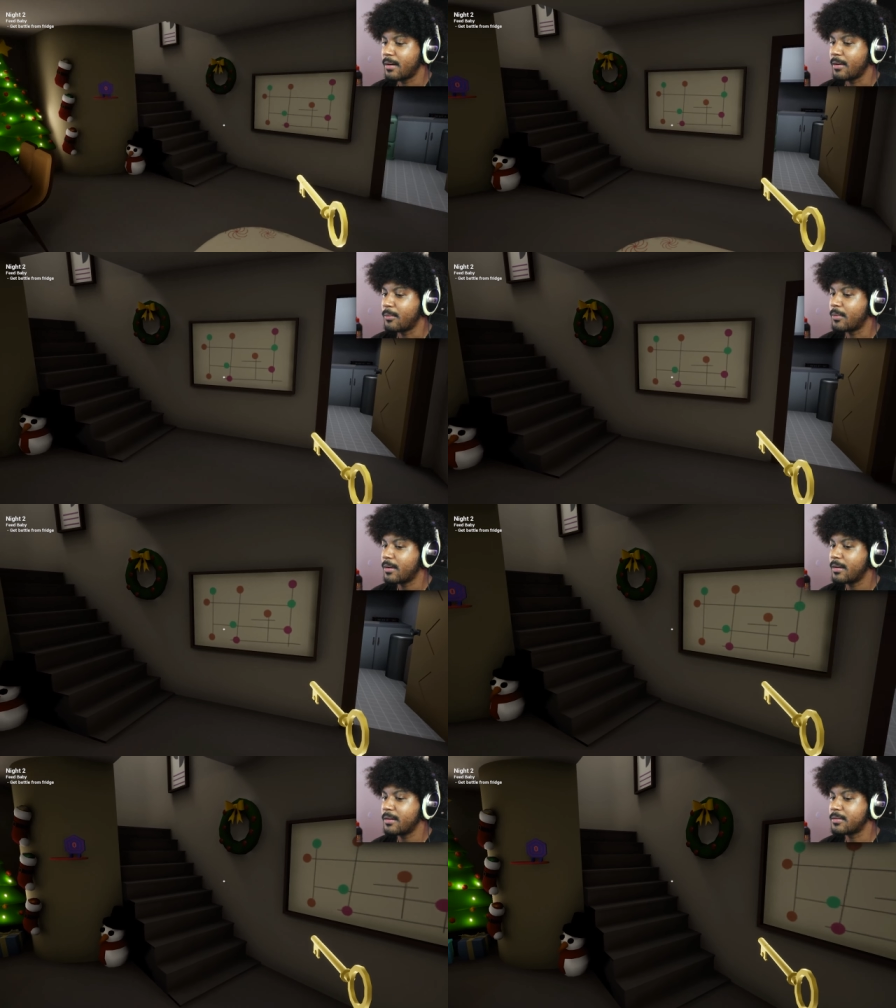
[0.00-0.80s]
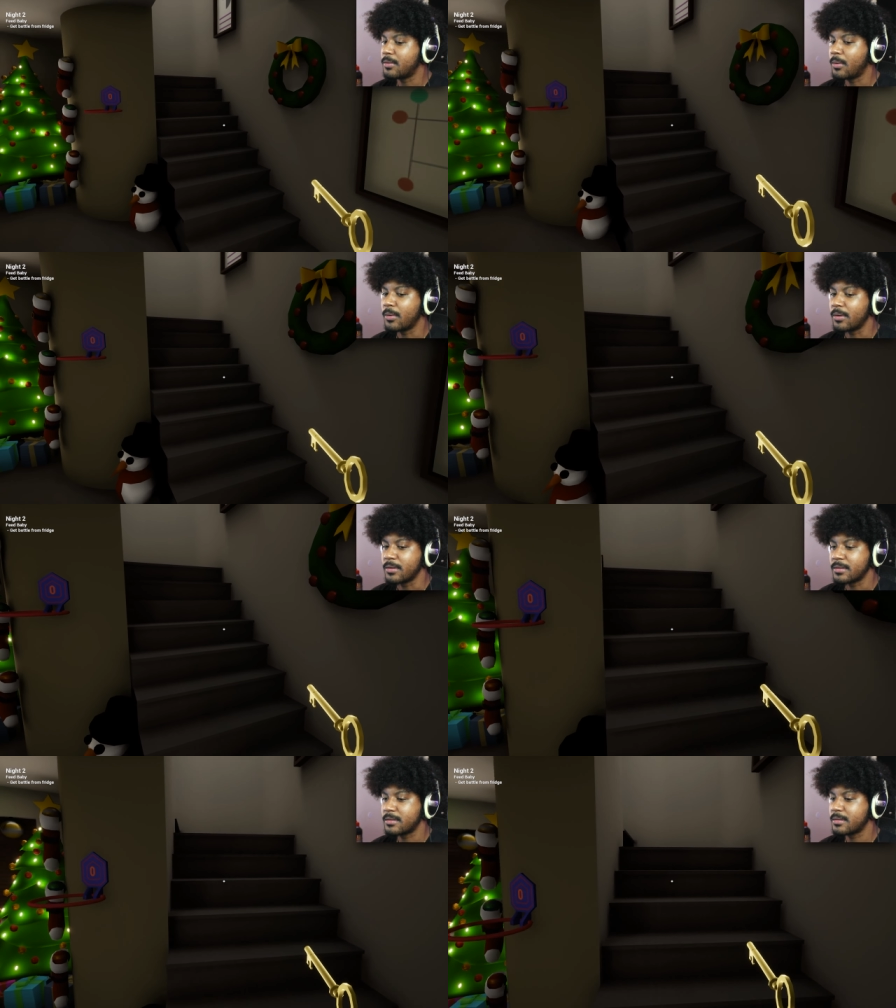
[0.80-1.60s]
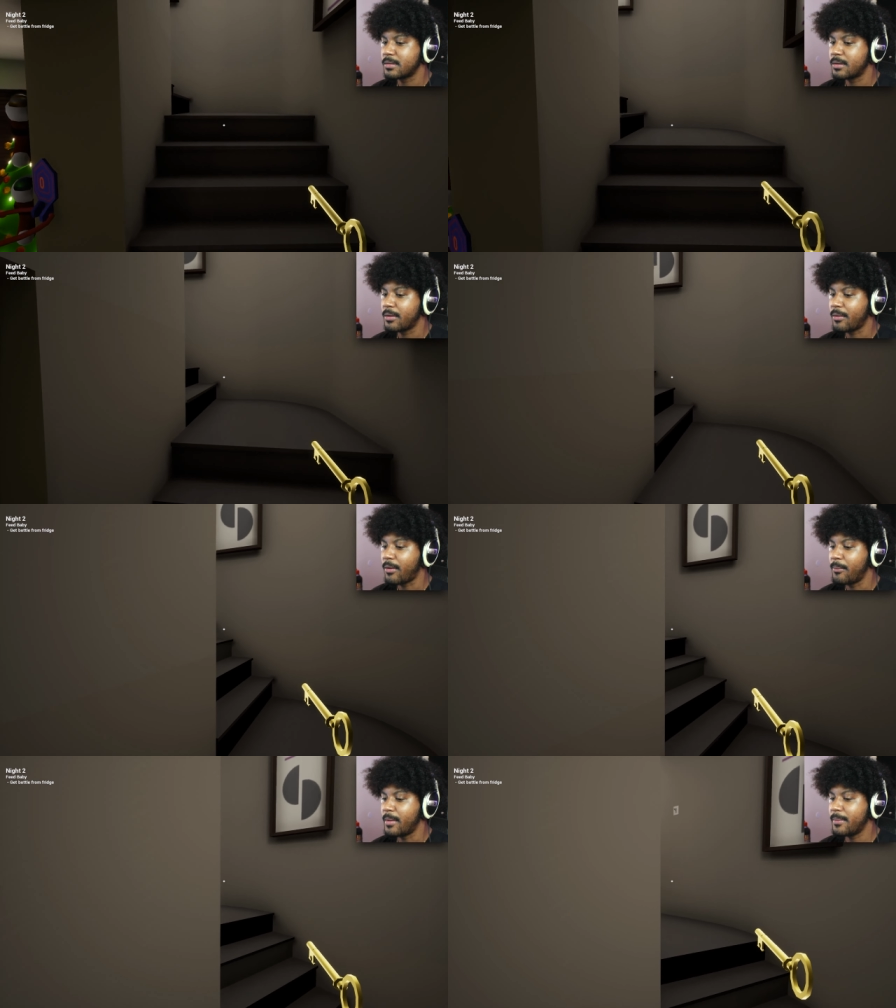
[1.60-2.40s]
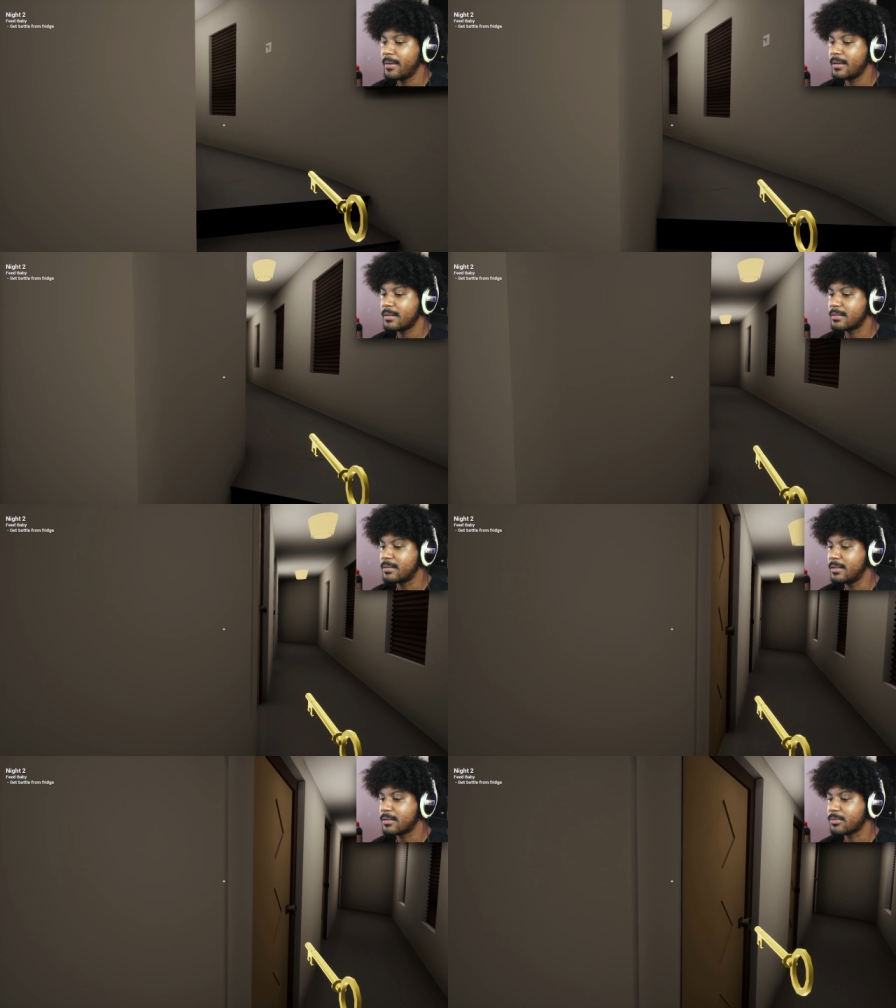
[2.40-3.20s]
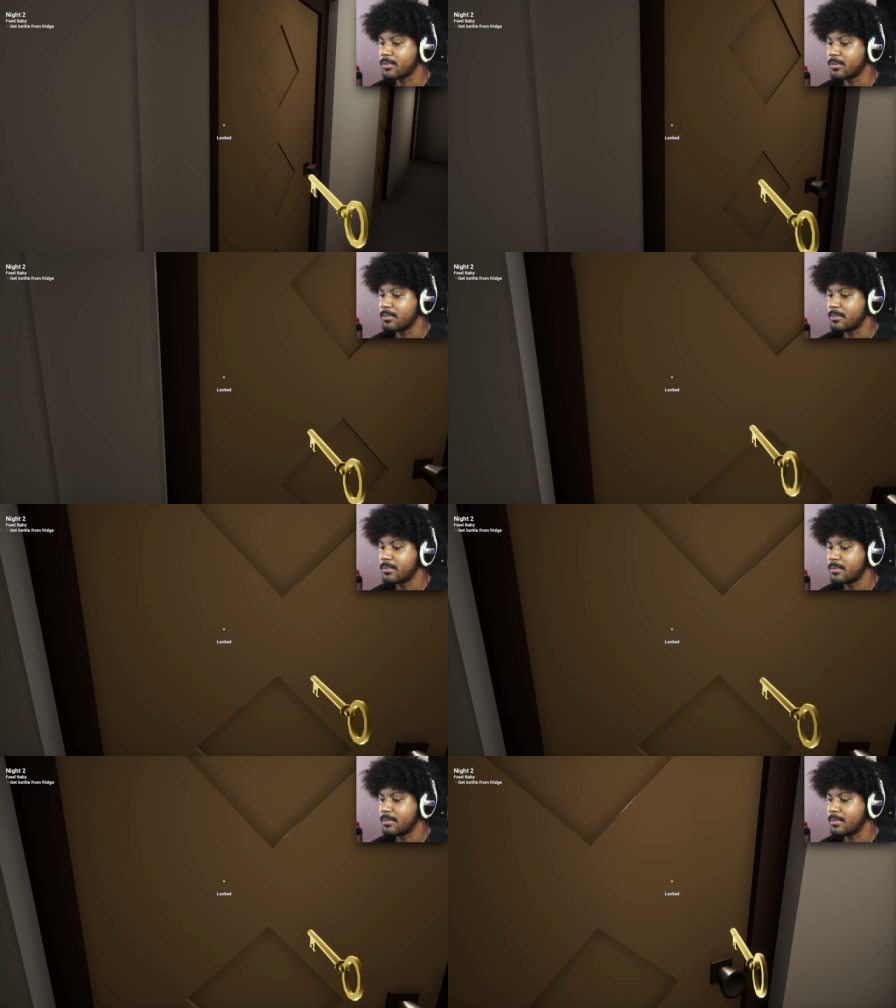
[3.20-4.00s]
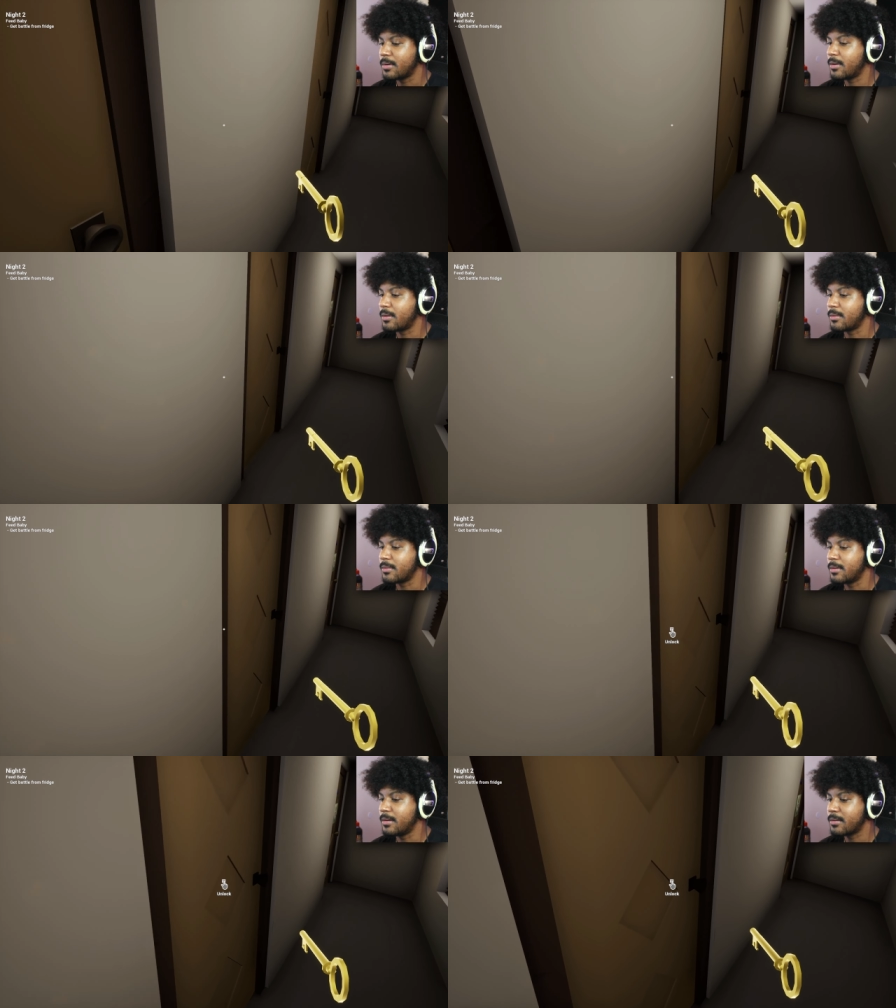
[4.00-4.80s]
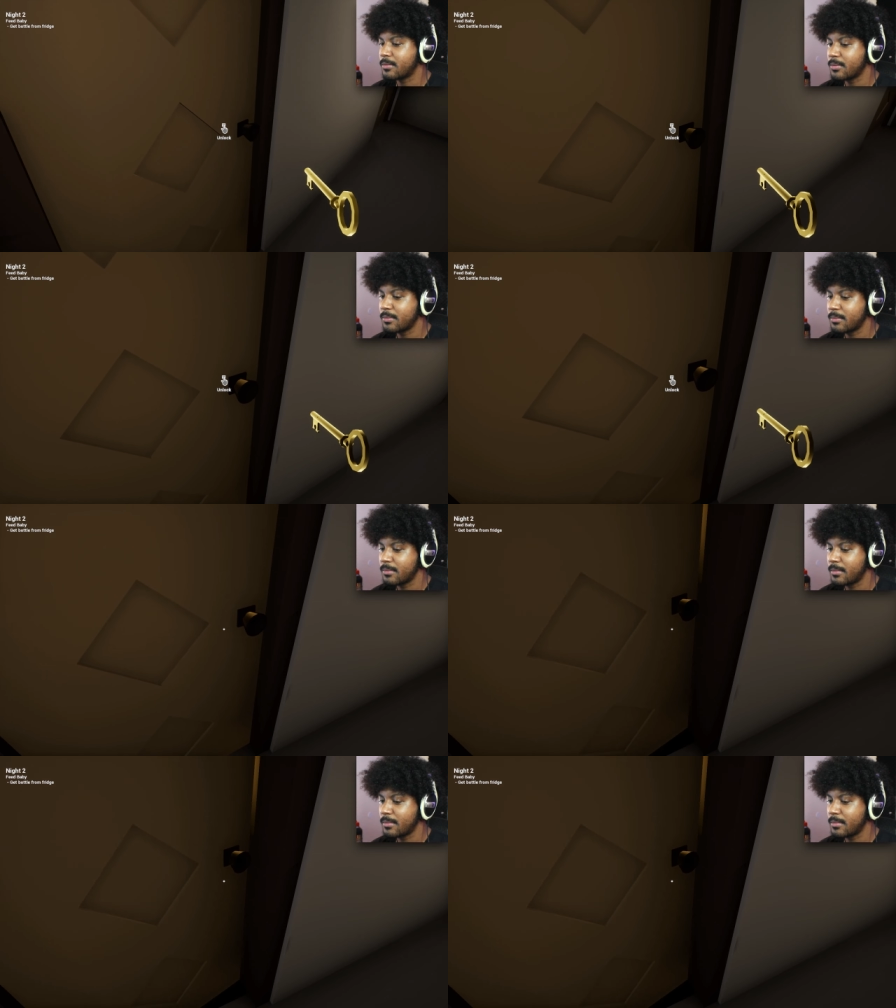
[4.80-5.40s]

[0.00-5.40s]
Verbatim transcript: All right, one of these doors. Maybe it's this room. No, this room?